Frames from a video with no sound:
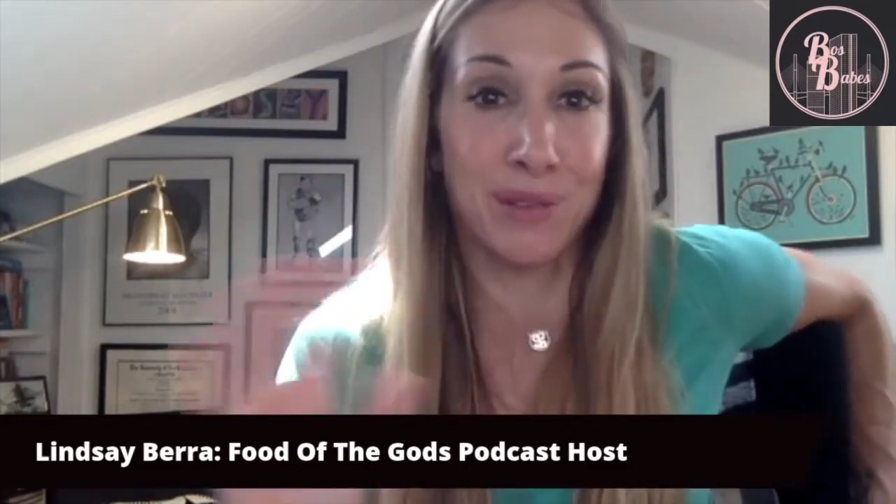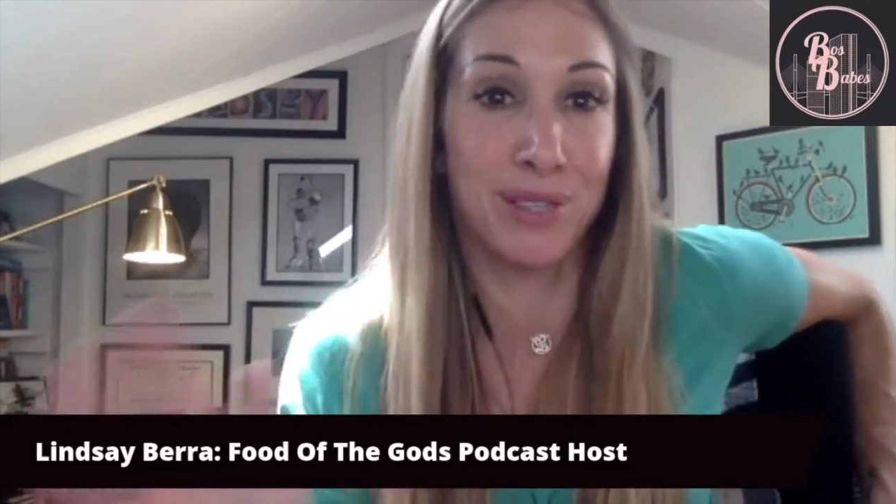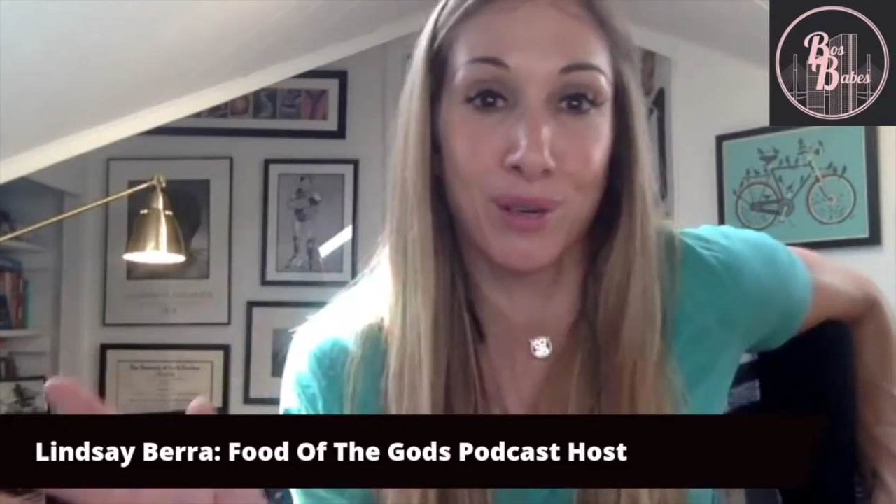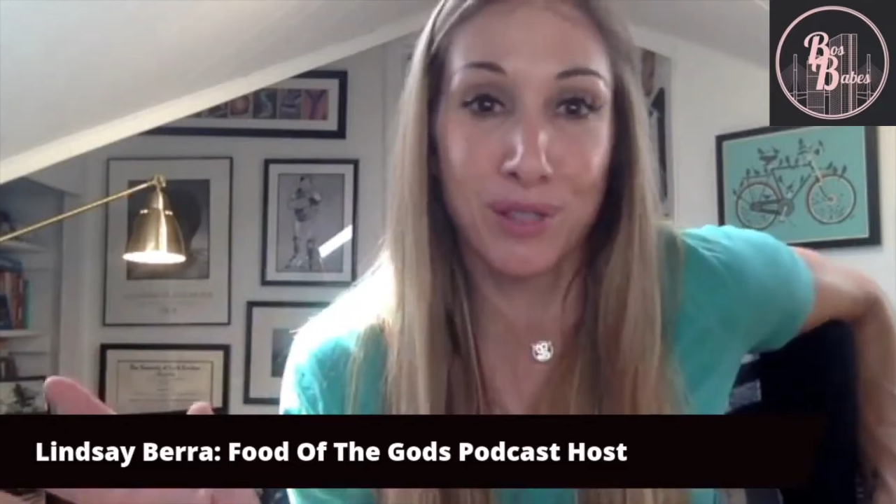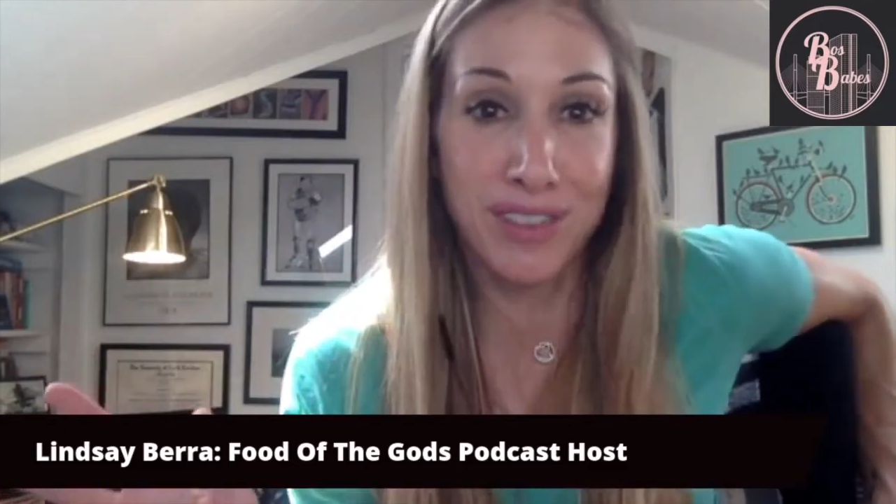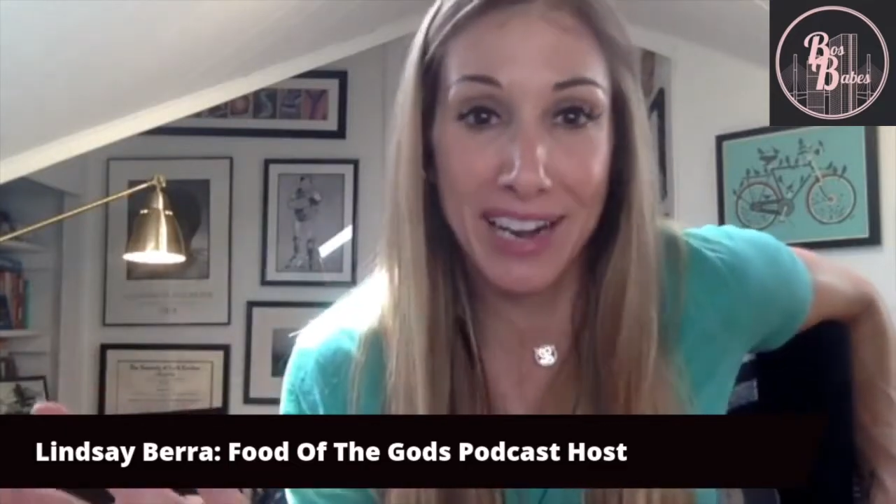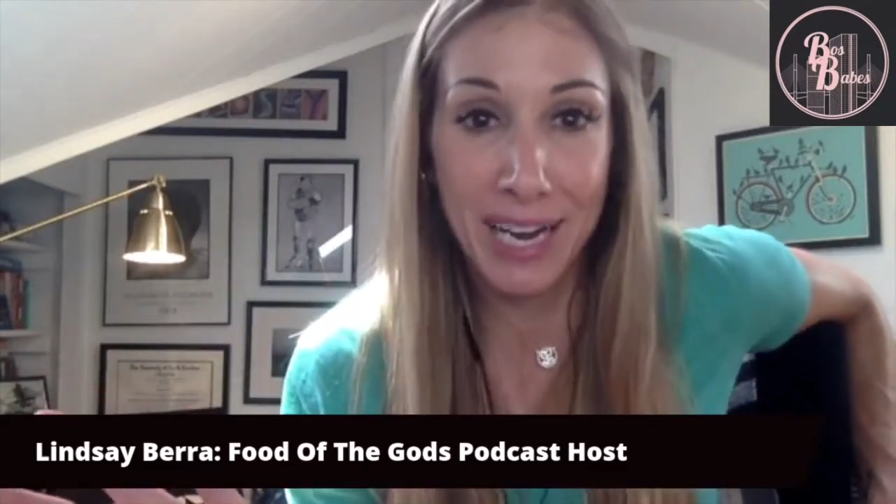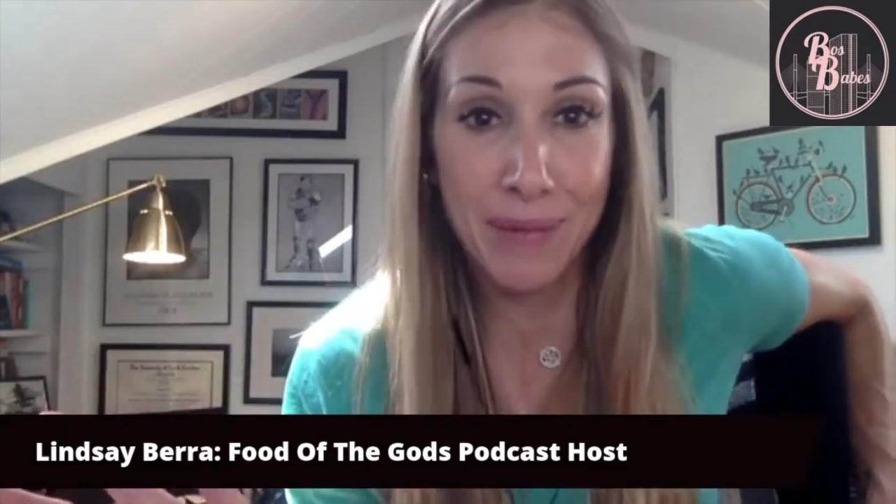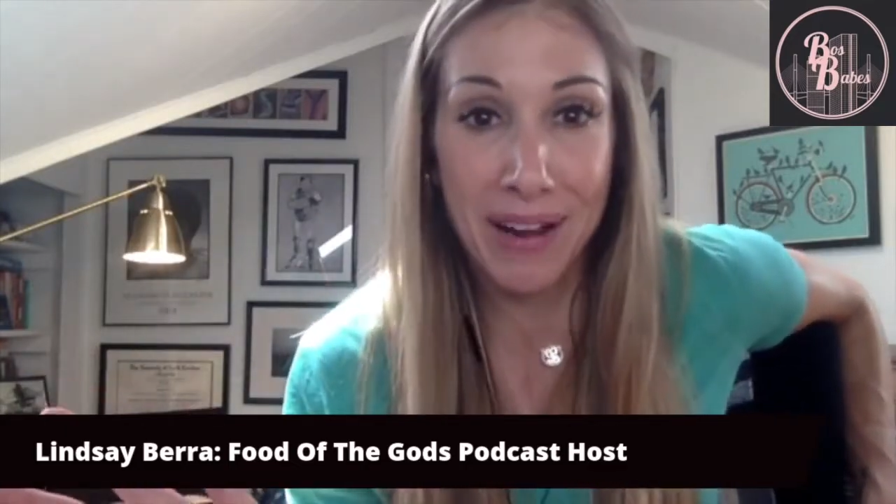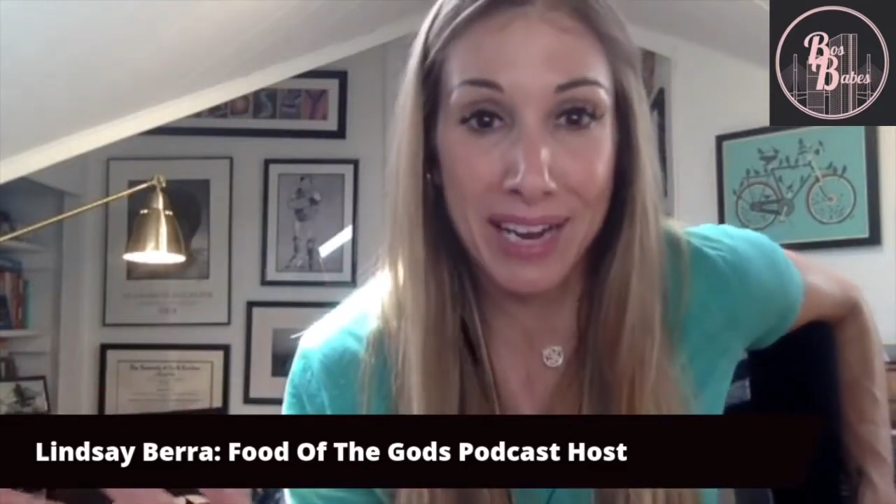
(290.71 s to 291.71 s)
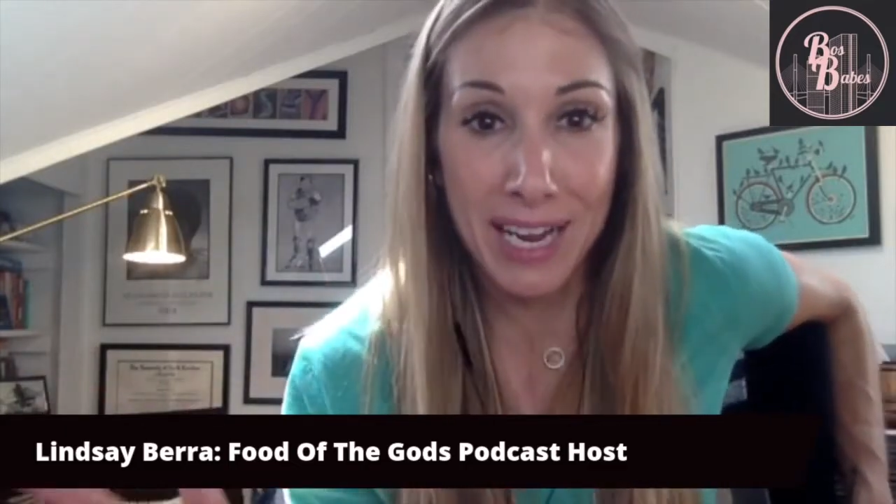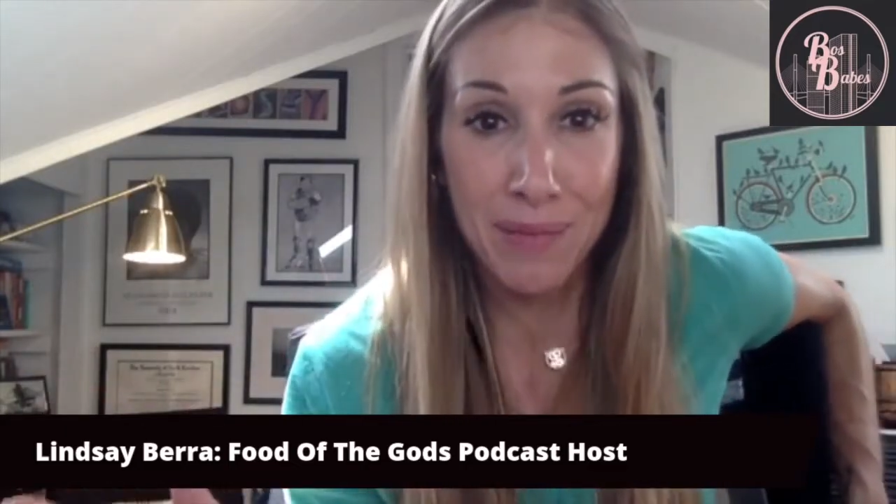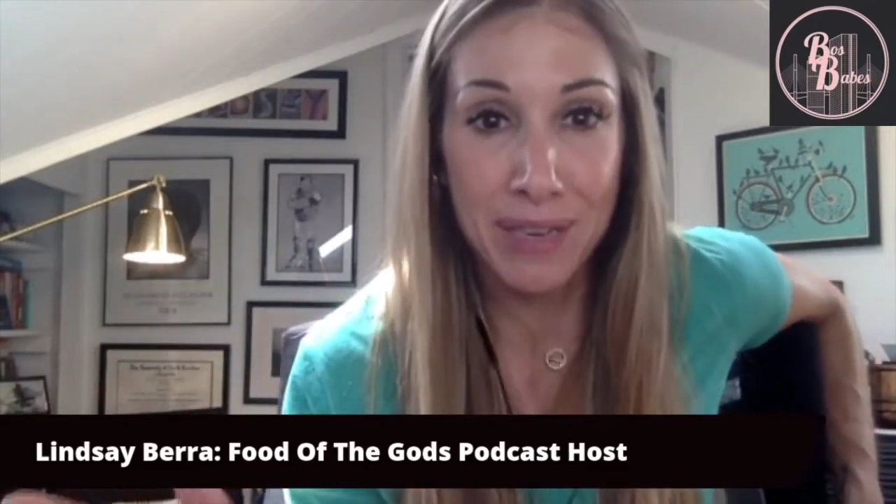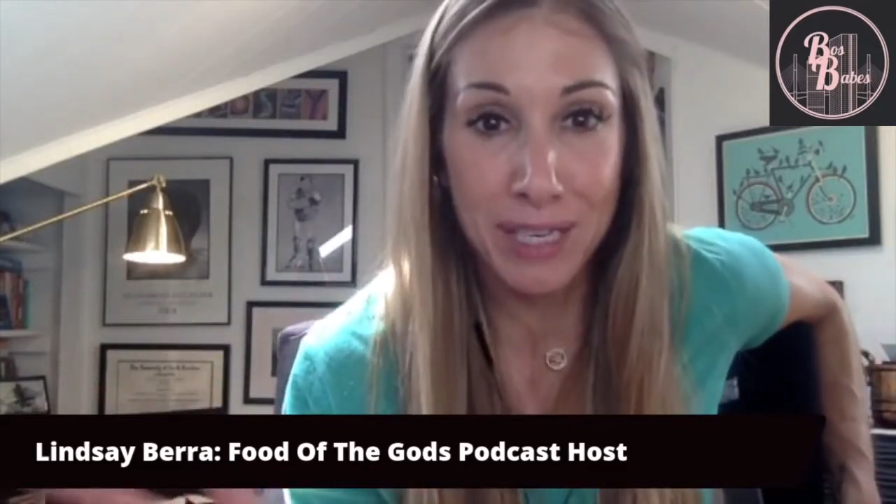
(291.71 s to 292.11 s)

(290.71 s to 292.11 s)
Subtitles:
was so stunning about him,